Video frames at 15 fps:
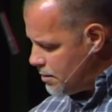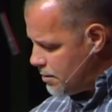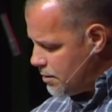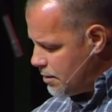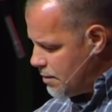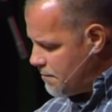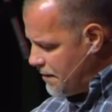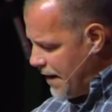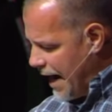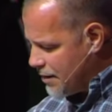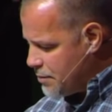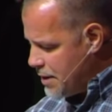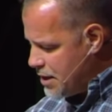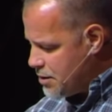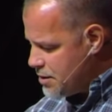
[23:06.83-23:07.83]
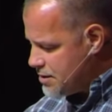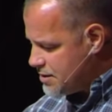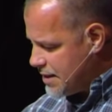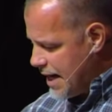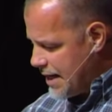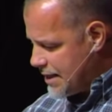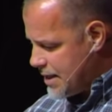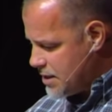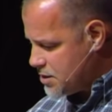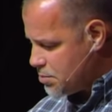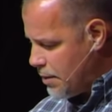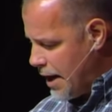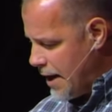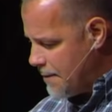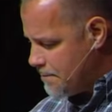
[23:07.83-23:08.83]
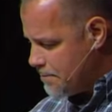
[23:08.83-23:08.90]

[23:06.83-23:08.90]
In fact, we could say it this way.